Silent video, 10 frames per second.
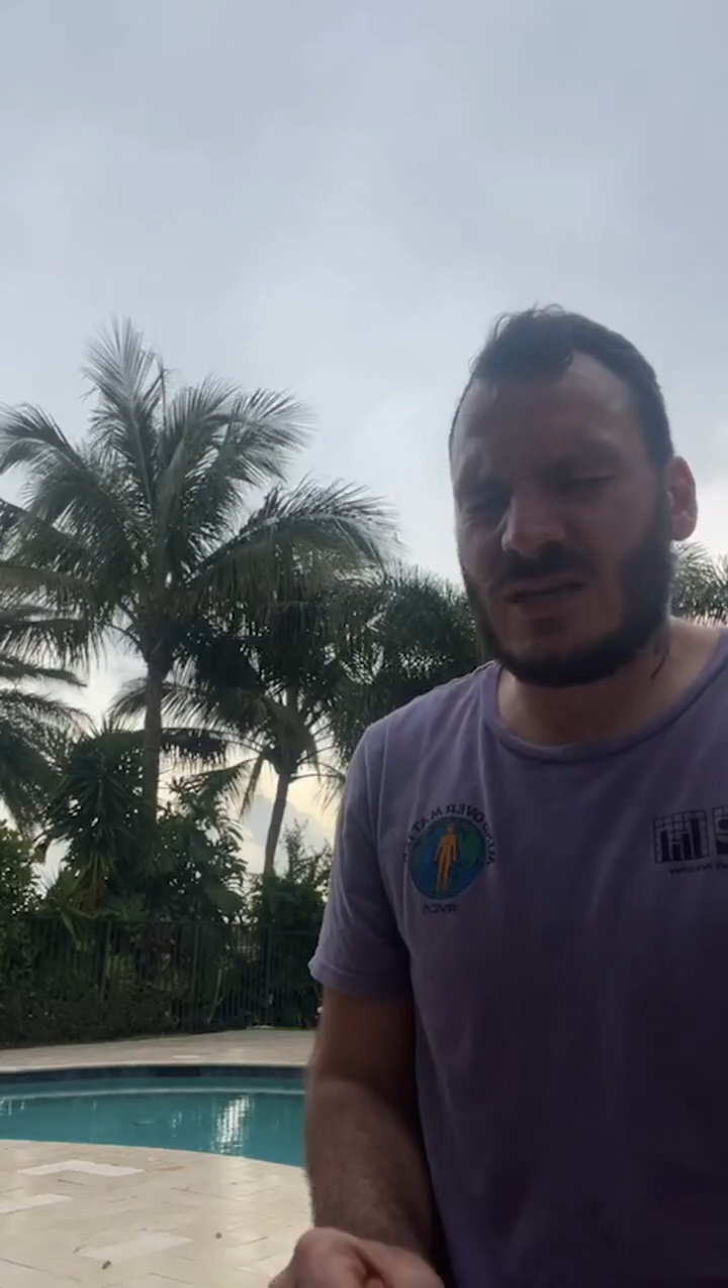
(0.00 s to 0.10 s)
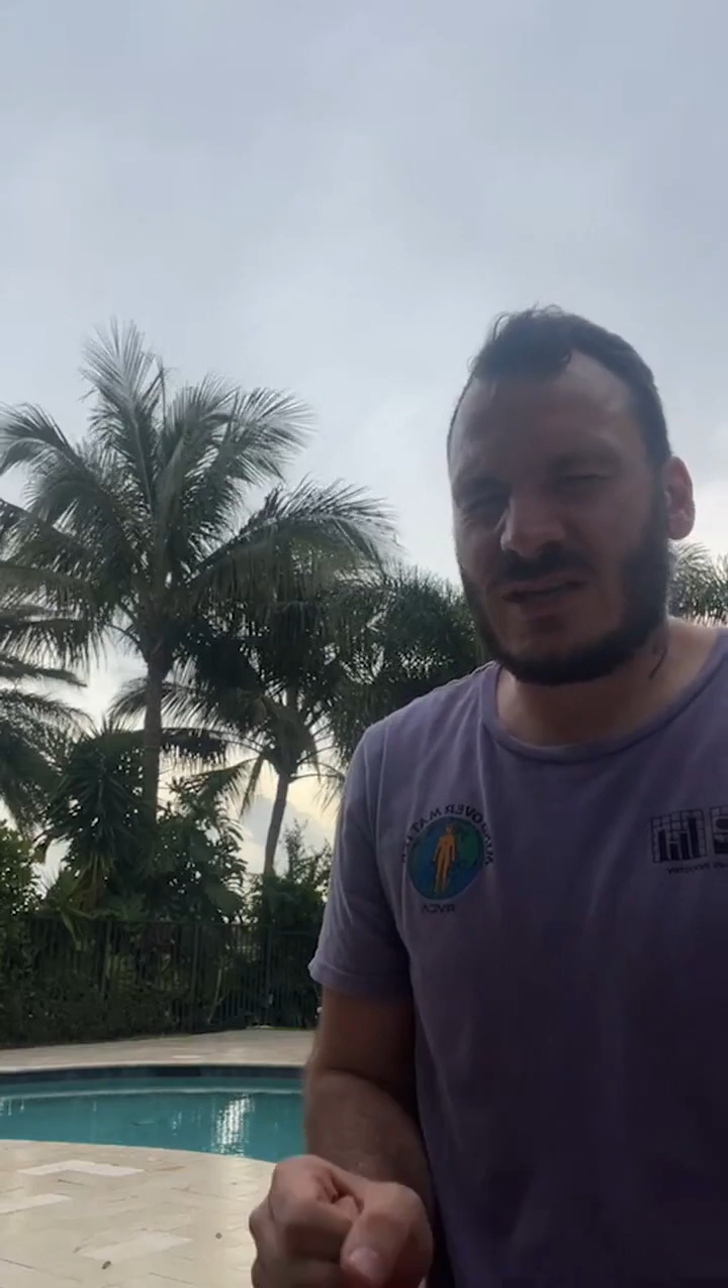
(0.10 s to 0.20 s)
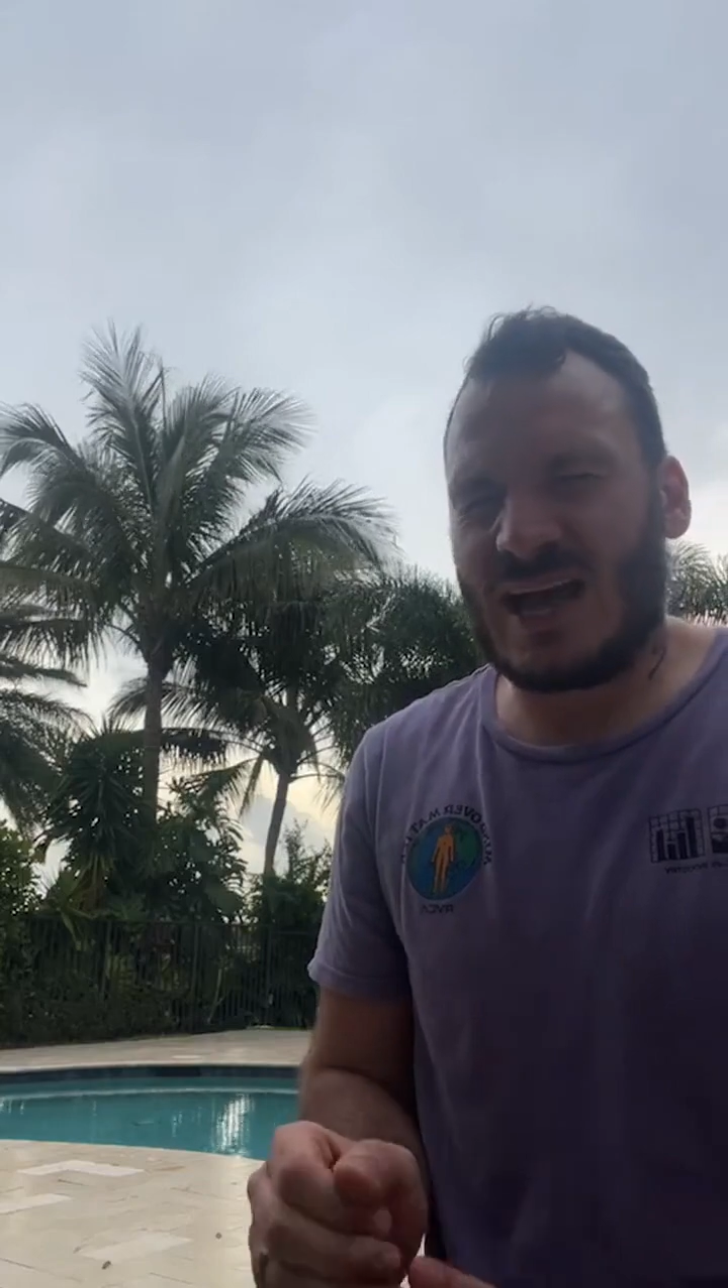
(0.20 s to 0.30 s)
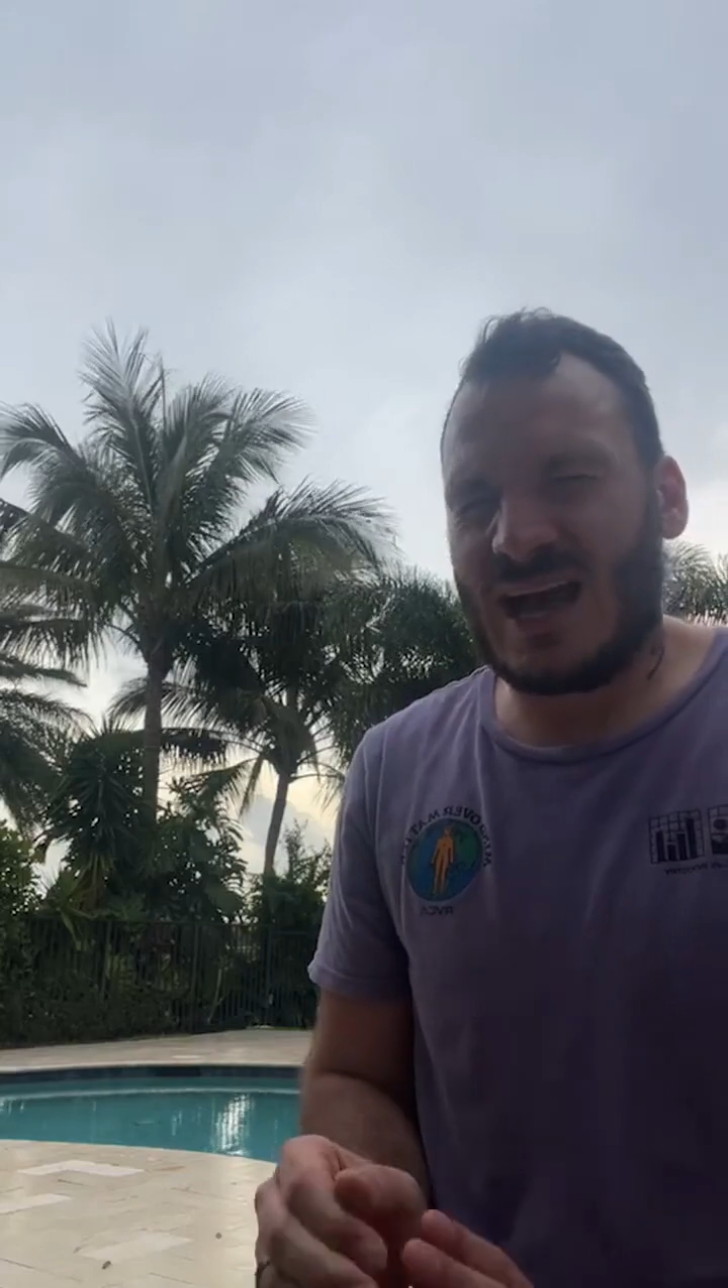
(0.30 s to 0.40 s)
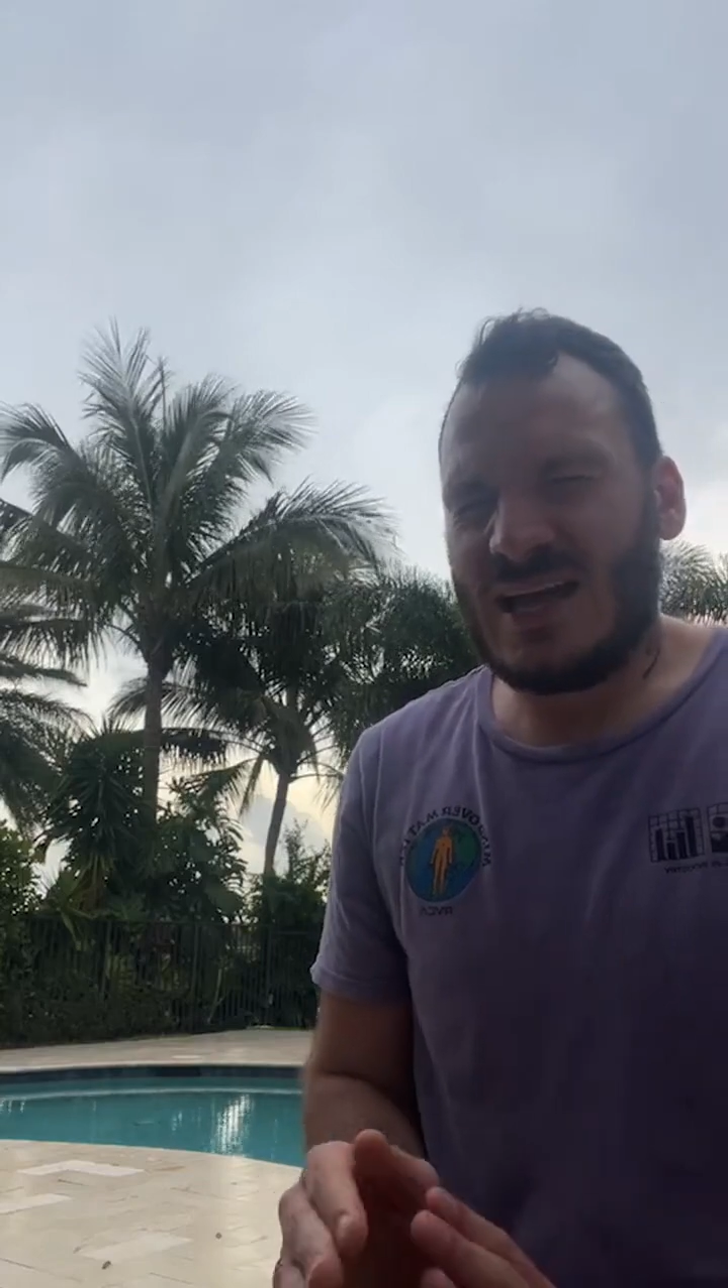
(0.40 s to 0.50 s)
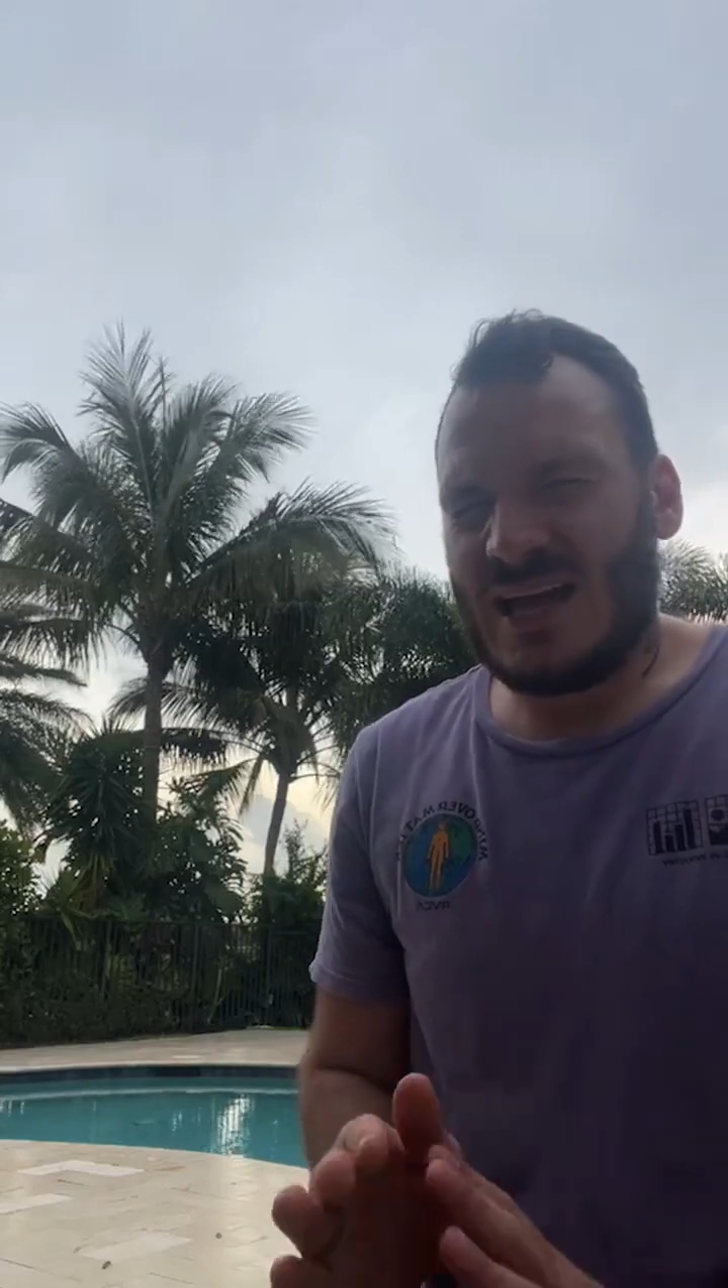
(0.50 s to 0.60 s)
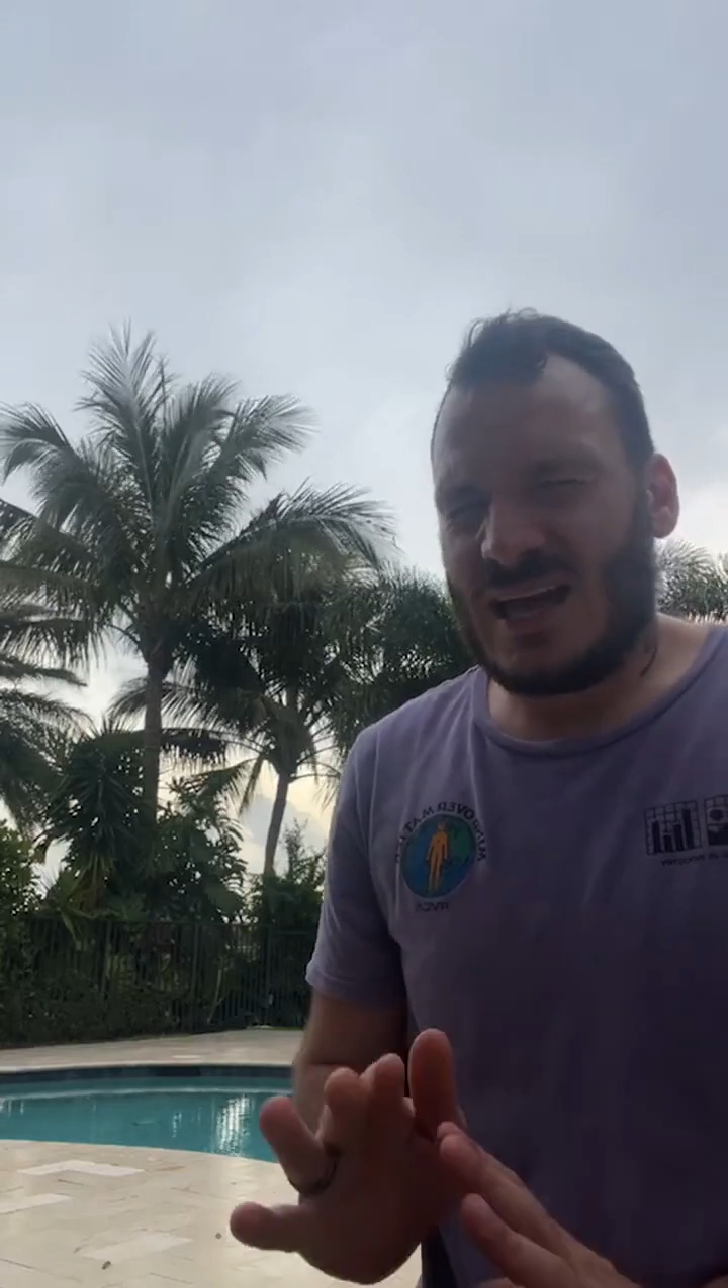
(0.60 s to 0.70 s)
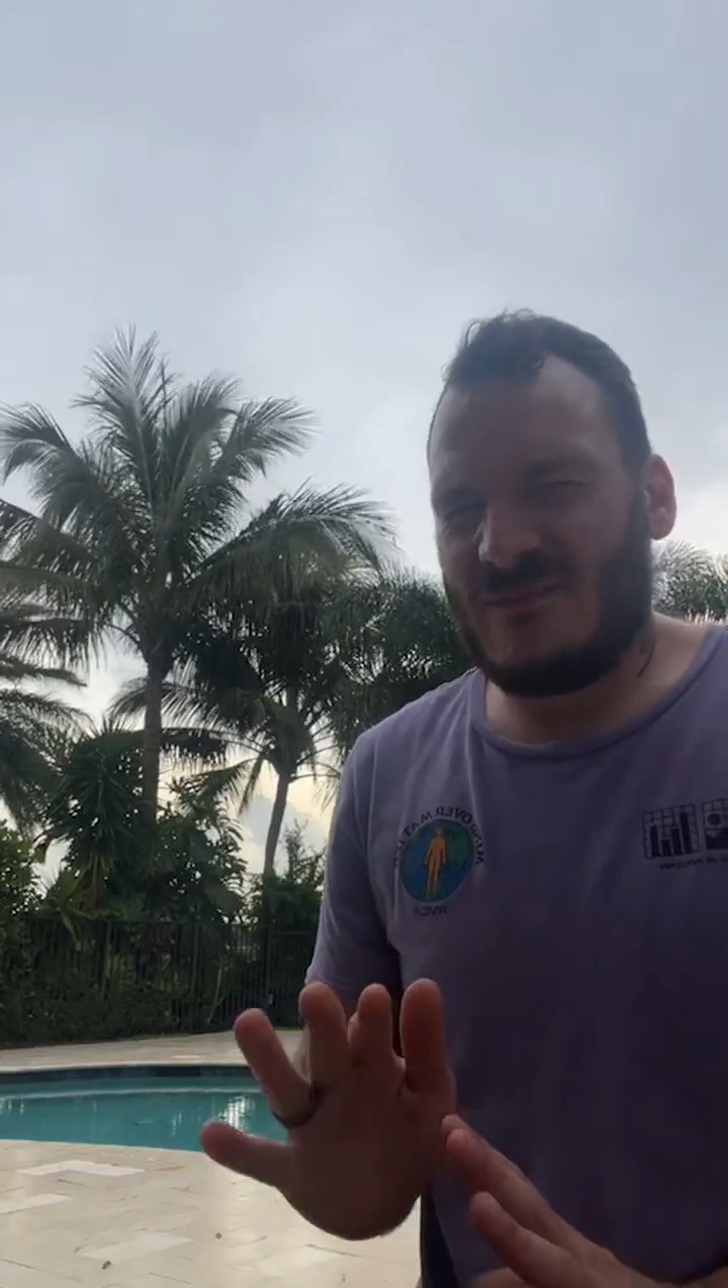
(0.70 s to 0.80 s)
would, God,